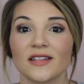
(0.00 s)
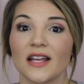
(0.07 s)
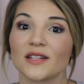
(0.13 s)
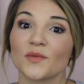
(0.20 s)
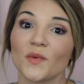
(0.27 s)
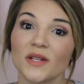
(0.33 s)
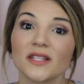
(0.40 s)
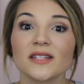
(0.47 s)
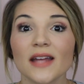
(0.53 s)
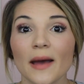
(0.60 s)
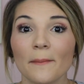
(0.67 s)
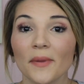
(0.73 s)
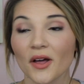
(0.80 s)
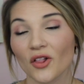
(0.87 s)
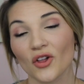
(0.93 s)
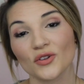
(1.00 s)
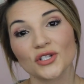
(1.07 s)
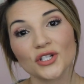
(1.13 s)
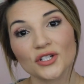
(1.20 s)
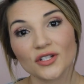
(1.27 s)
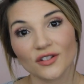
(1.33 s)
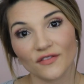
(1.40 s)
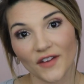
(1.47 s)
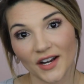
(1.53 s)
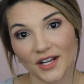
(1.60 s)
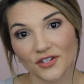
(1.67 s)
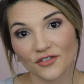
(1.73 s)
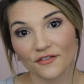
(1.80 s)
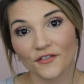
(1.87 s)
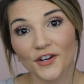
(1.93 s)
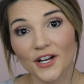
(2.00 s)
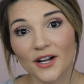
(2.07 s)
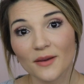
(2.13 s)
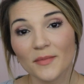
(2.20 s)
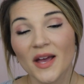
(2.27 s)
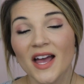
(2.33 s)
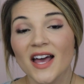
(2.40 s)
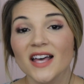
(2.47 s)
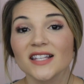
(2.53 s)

that's one step closer to financial freedom